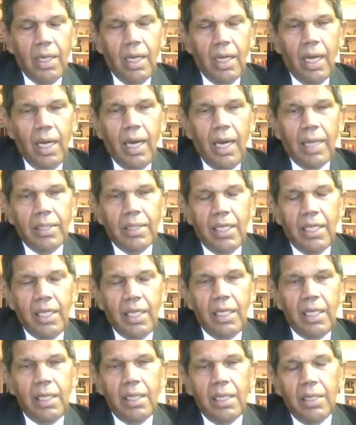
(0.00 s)
And
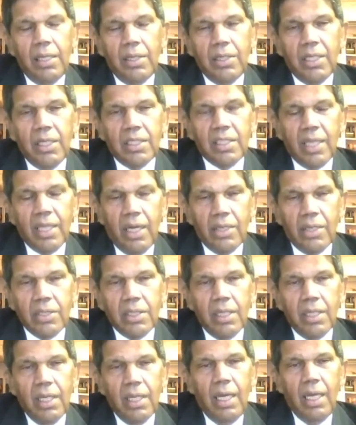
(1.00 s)
he
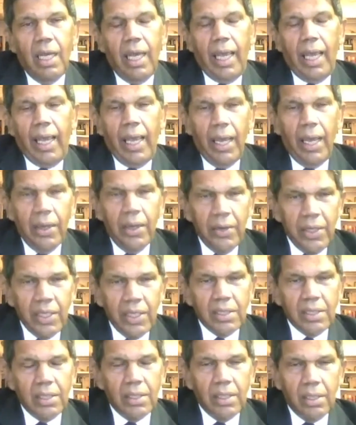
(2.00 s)
discussed
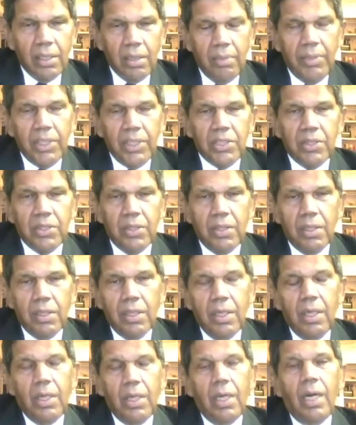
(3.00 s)
areas that the commission
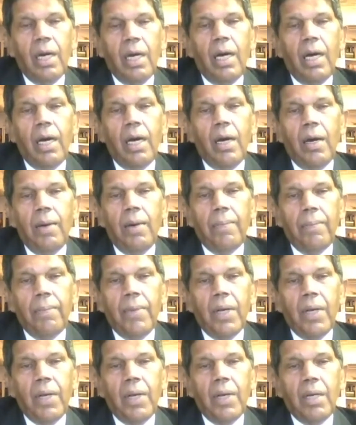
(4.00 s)

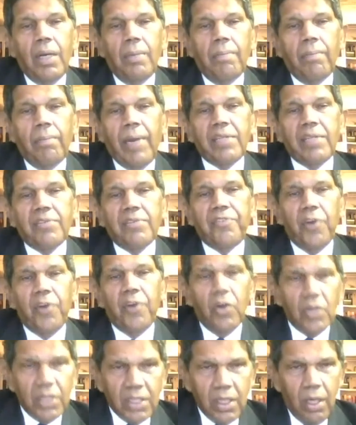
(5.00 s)
might
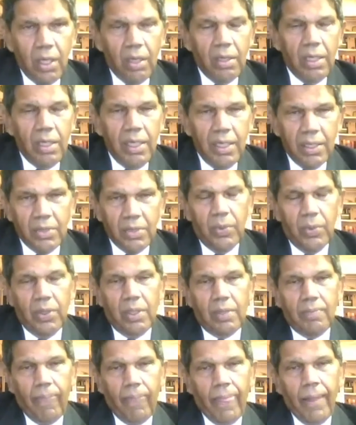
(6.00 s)
focus on in its work.
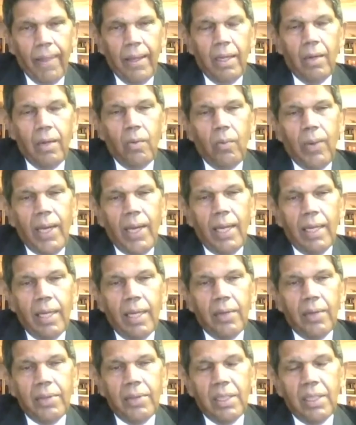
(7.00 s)
Well,
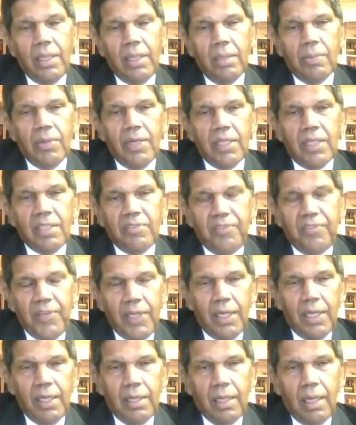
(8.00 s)
now in the human rights
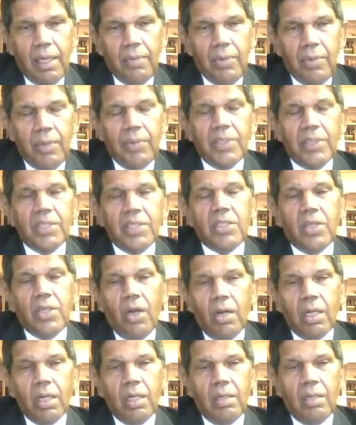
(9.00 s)
field, we were just
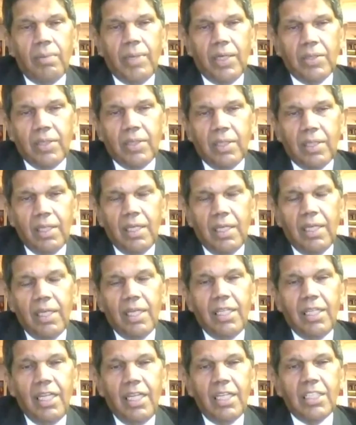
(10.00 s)
talking about it.
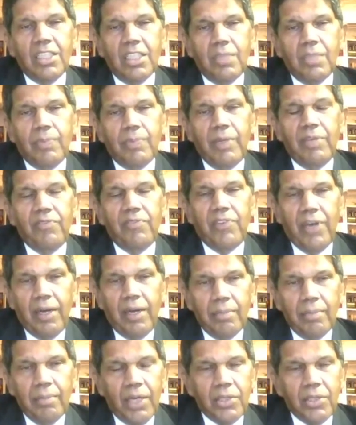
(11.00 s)
This has been
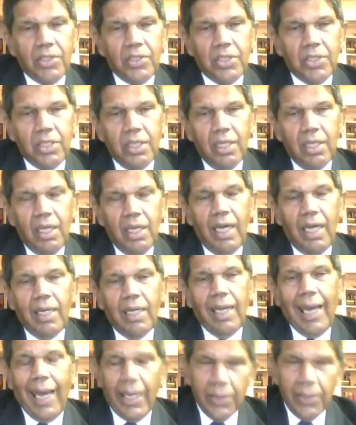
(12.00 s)
very much
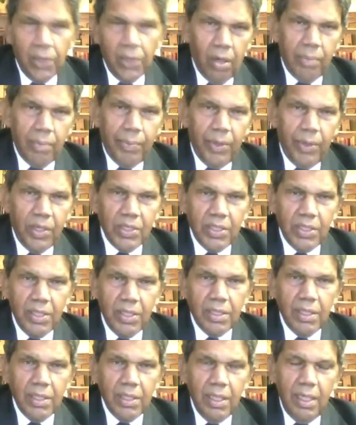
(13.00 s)
an ad hoc
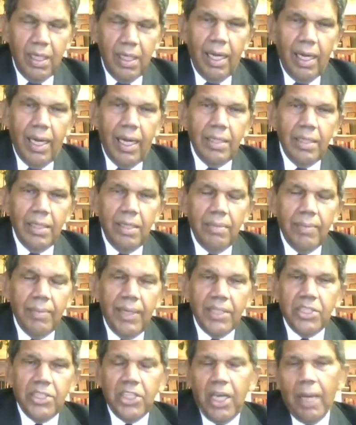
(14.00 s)
process. And in
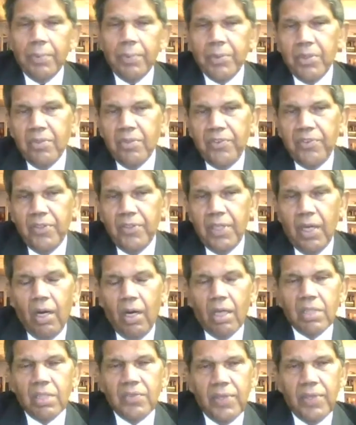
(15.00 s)
my chapter for the
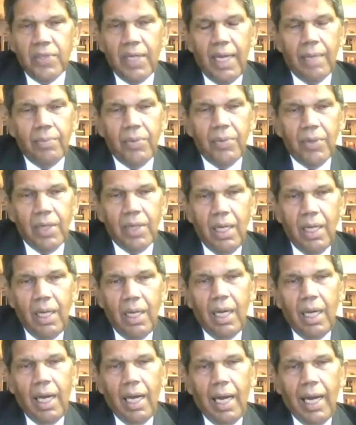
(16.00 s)
Oxford Handbook,
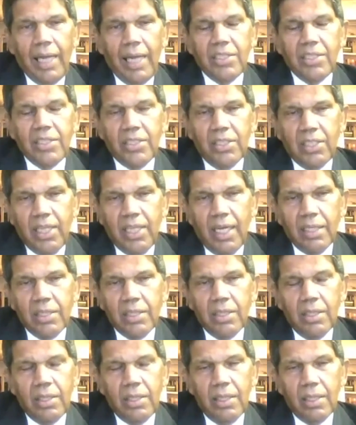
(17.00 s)
I
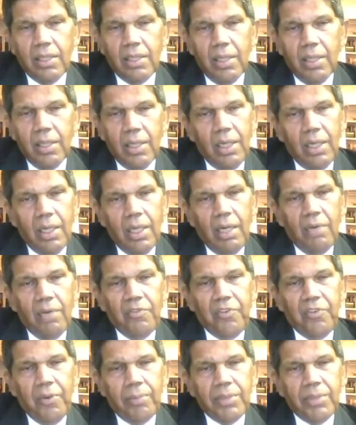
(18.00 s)
suggested that
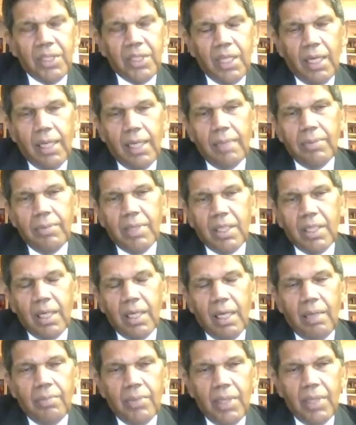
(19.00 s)
from time to
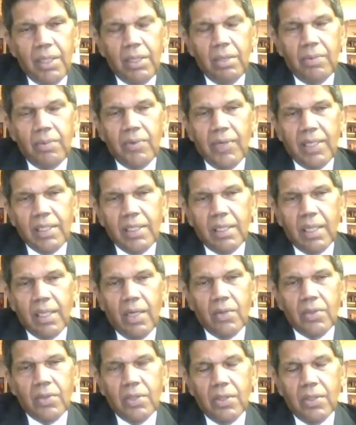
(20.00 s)
time, the Human Rights
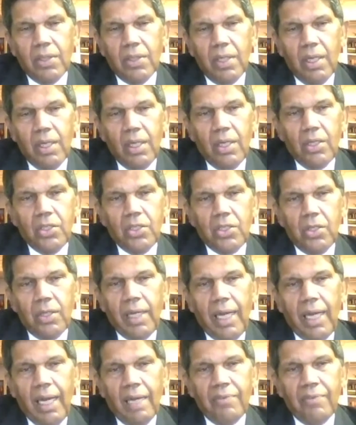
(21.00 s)
Council should
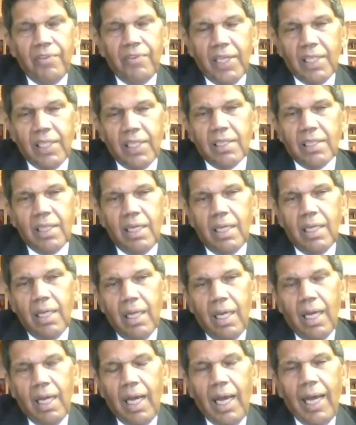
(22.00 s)
have, like, say,
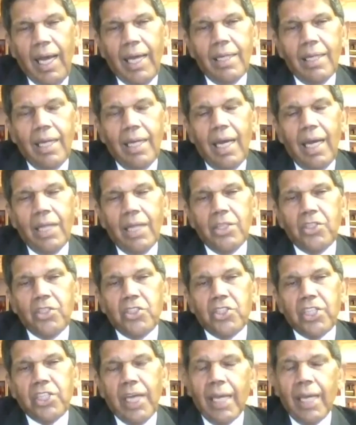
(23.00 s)
an
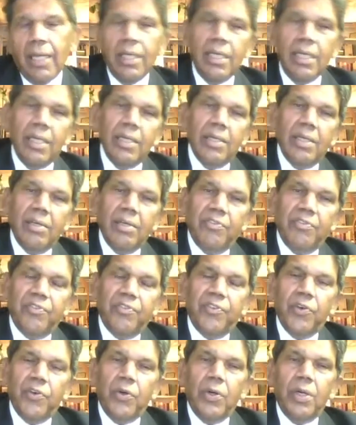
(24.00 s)
agenda
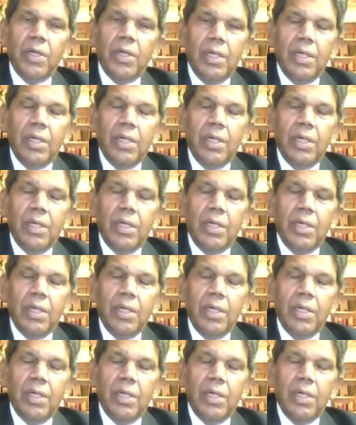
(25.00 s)
for